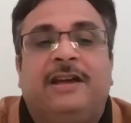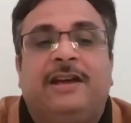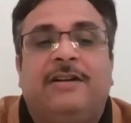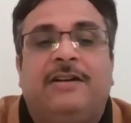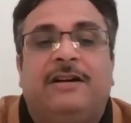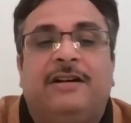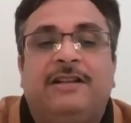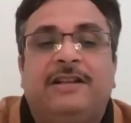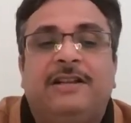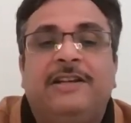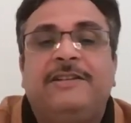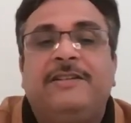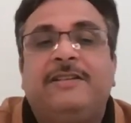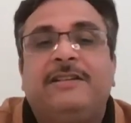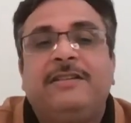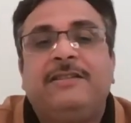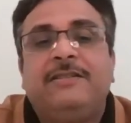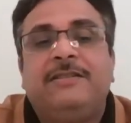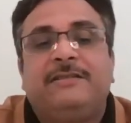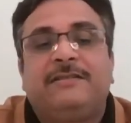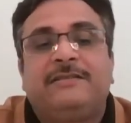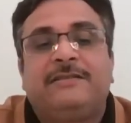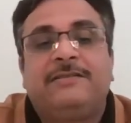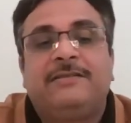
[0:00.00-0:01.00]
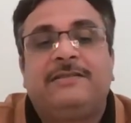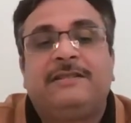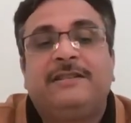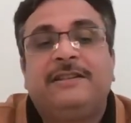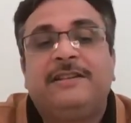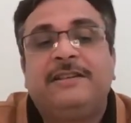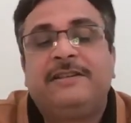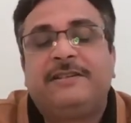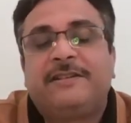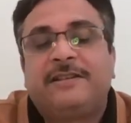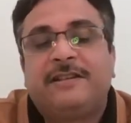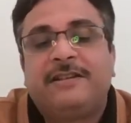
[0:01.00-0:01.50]
a
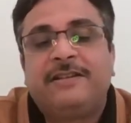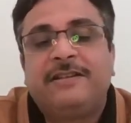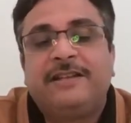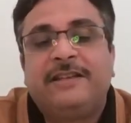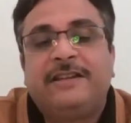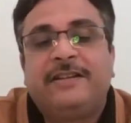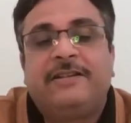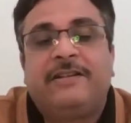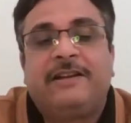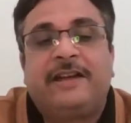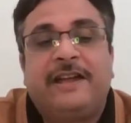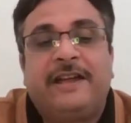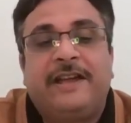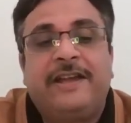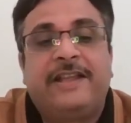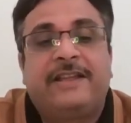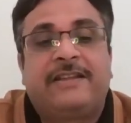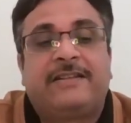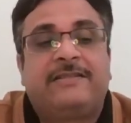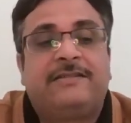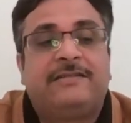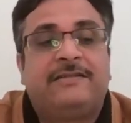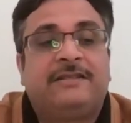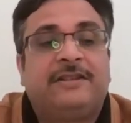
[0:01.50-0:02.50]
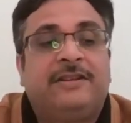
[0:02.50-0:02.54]
literally a headache,